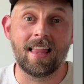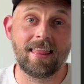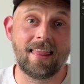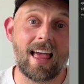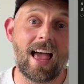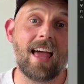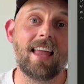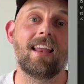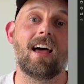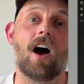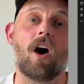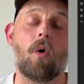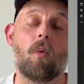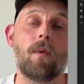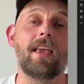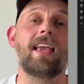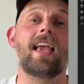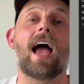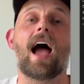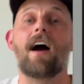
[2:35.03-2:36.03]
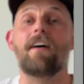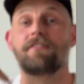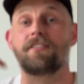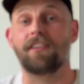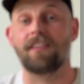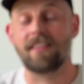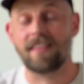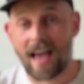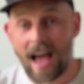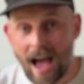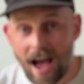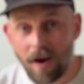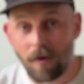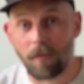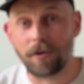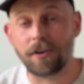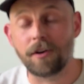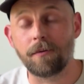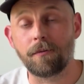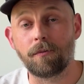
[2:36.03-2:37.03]
Then a week after that,
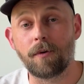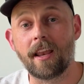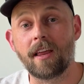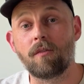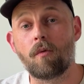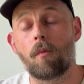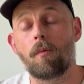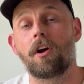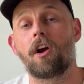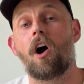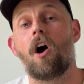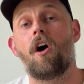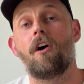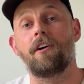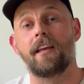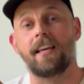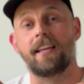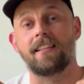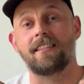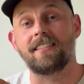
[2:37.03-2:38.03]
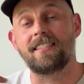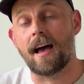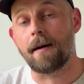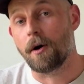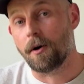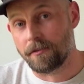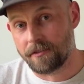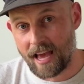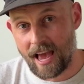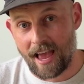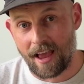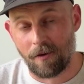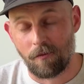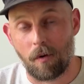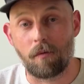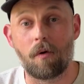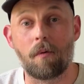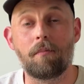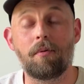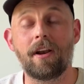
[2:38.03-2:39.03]
we're running what we're calling Demo Day,
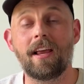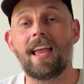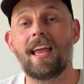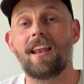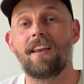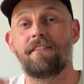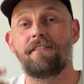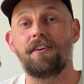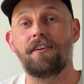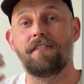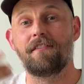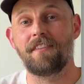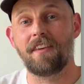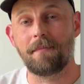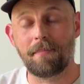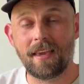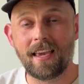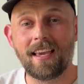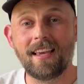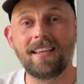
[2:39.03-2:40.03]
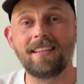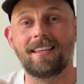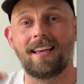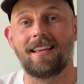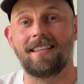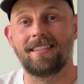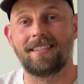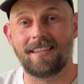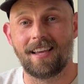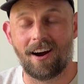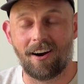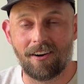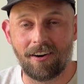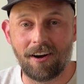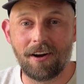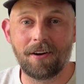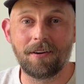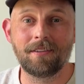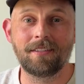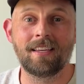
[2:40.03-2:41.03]
where we'll bring in a few VPs and
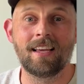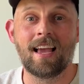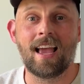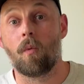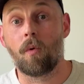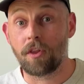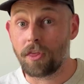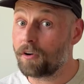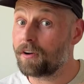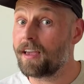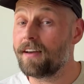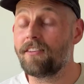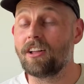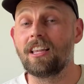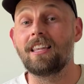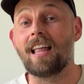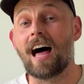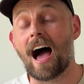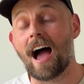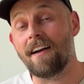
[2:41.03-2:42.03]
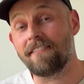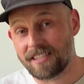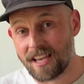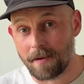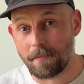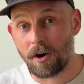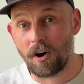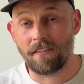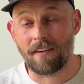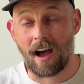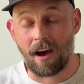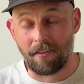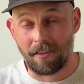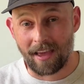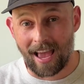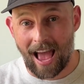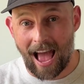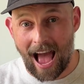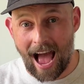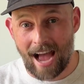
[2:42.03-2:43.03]
CROs, where they'll give a live demo of how
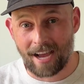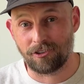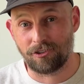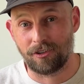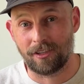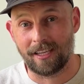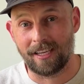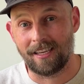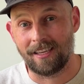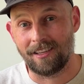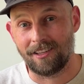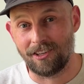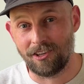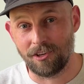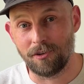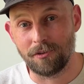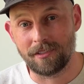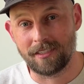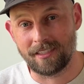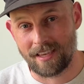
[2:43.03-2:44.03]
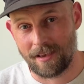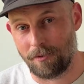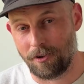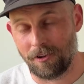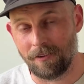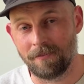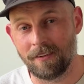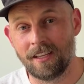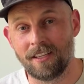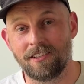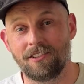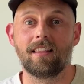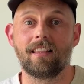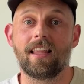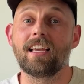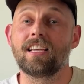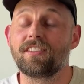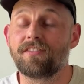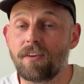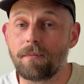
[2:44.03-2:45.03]
they actually use Sybill.
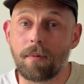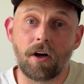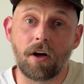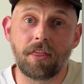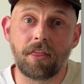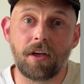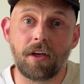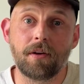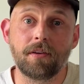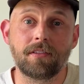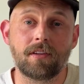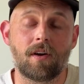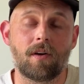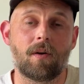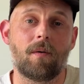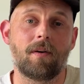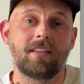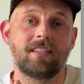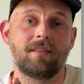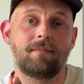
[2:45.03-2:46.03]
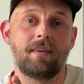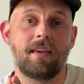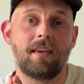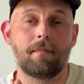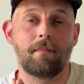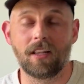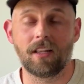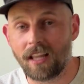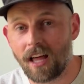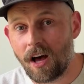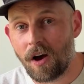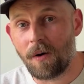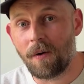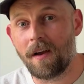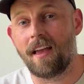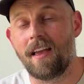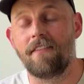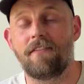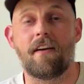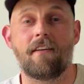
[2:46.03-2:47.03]
Links for both those are going to be below.
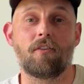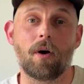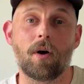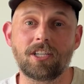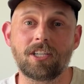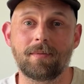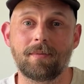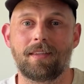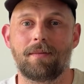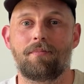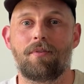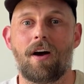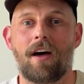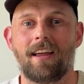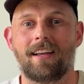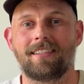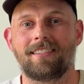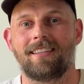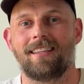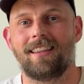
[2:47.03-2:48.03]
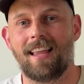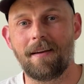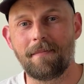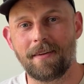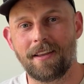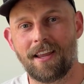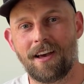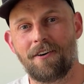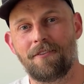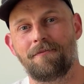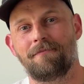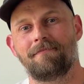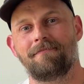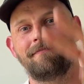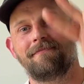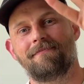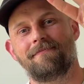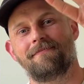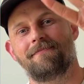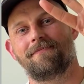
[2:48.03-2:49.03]
If you have questions about the product, let me know.
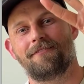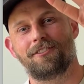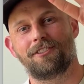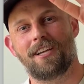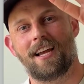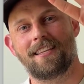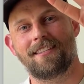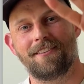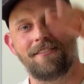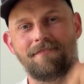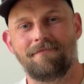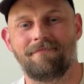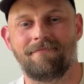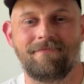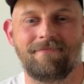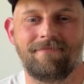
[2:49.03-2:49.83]
Chat soon.